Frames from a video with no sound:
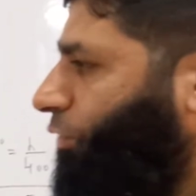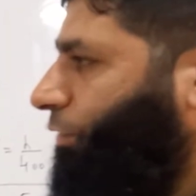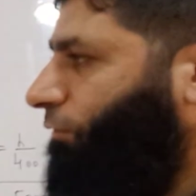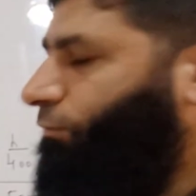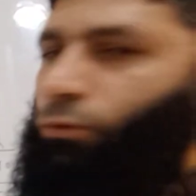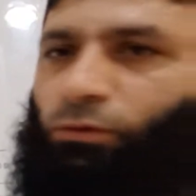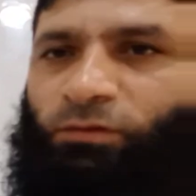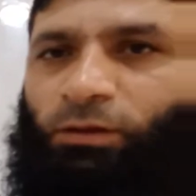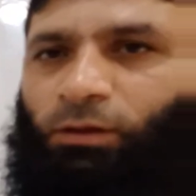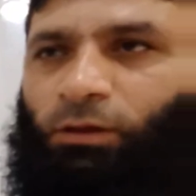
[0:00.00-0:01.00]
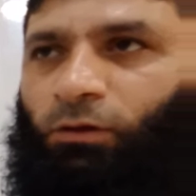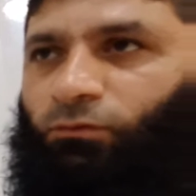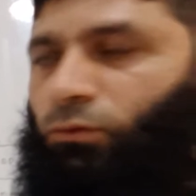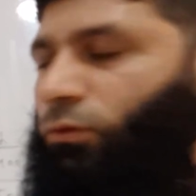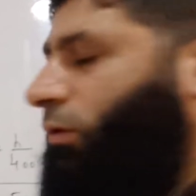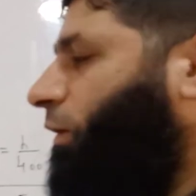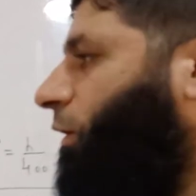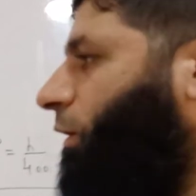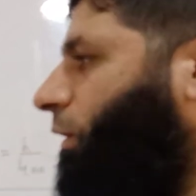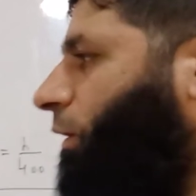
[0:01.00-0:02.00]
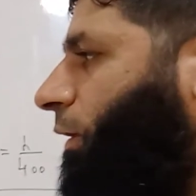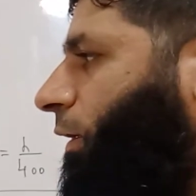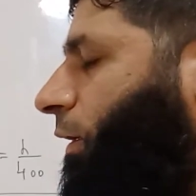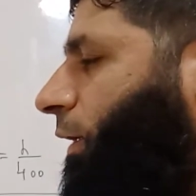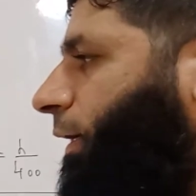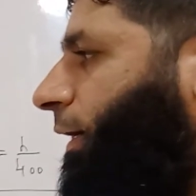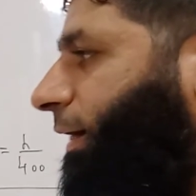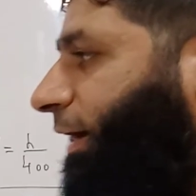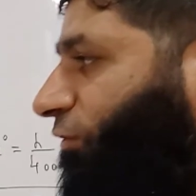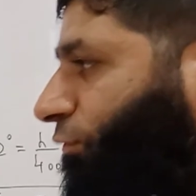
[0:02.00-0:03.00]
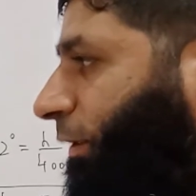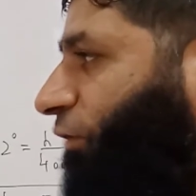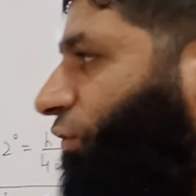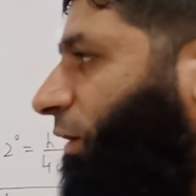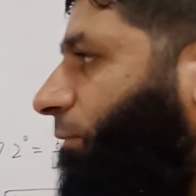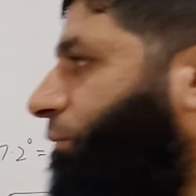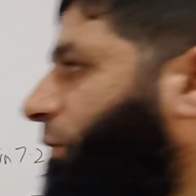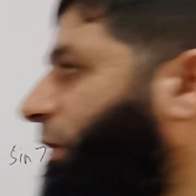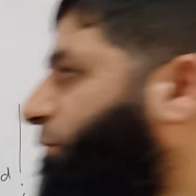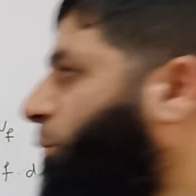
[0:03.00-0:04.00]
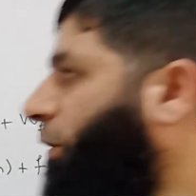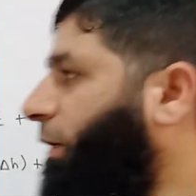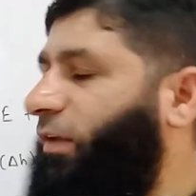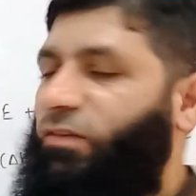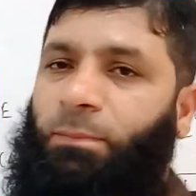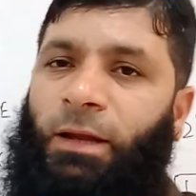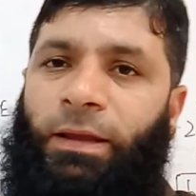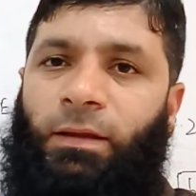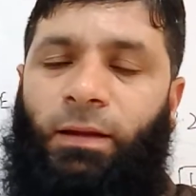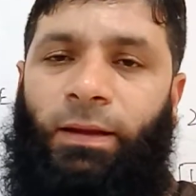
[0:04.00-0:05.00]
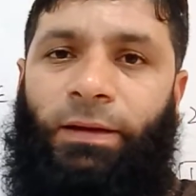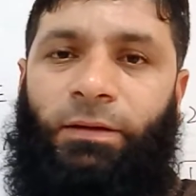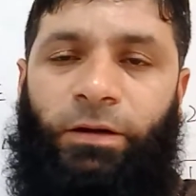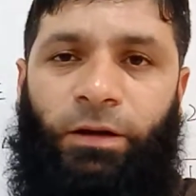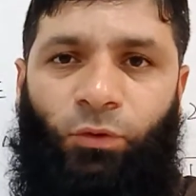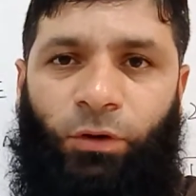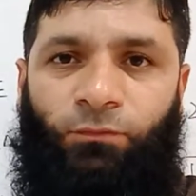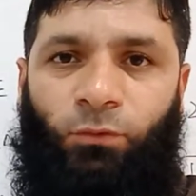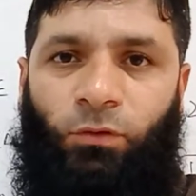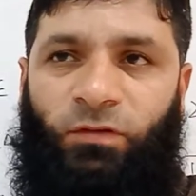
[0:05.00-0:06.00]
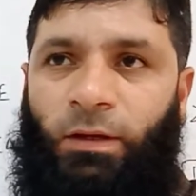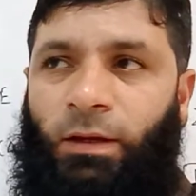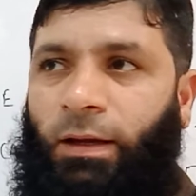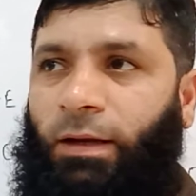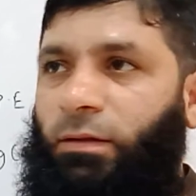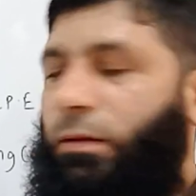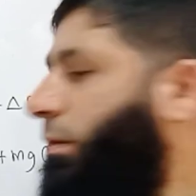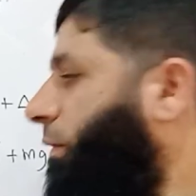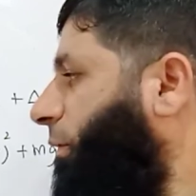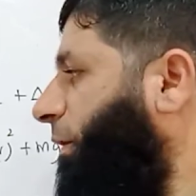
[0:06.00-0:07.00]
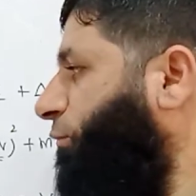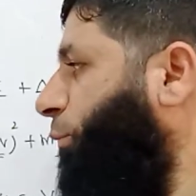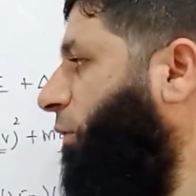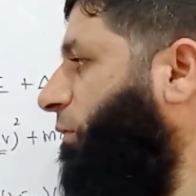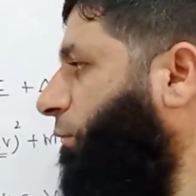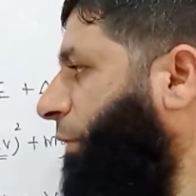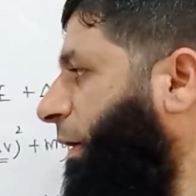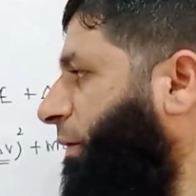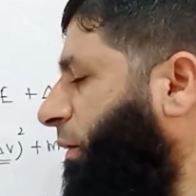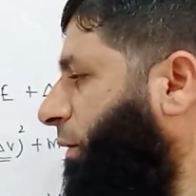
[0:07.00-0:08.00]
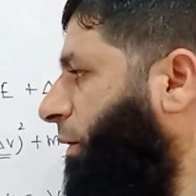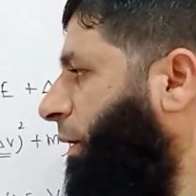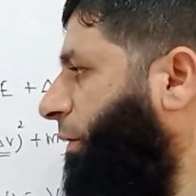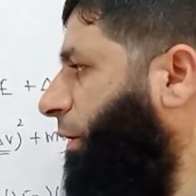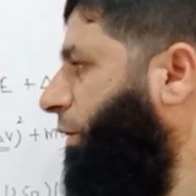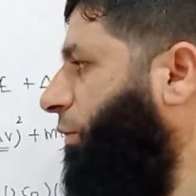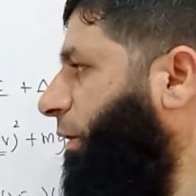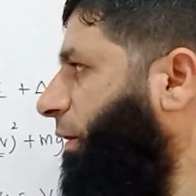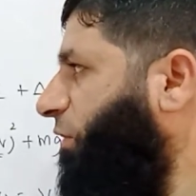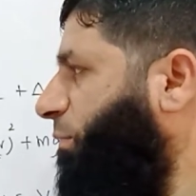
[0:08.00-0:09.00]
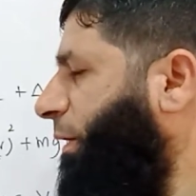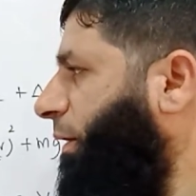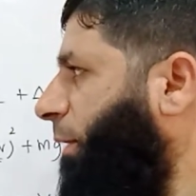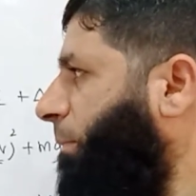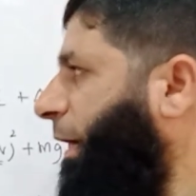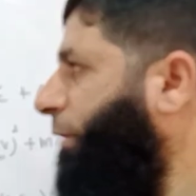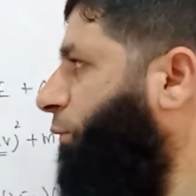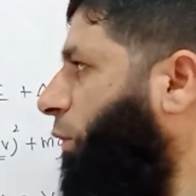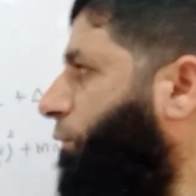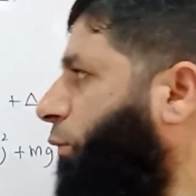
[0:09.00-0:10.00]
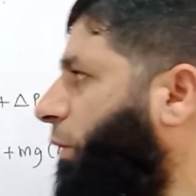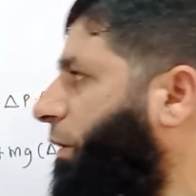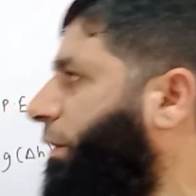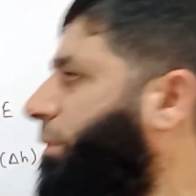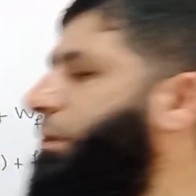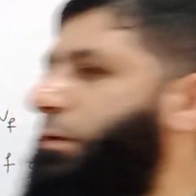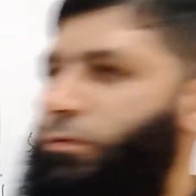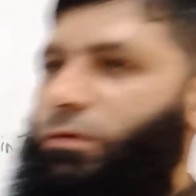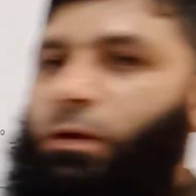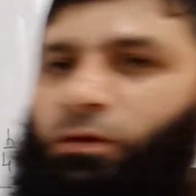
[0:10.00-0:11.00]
Newton force. So against friction, this body is applying 800 Newton force, and this force of 800 Newton is being applied for 400 meters.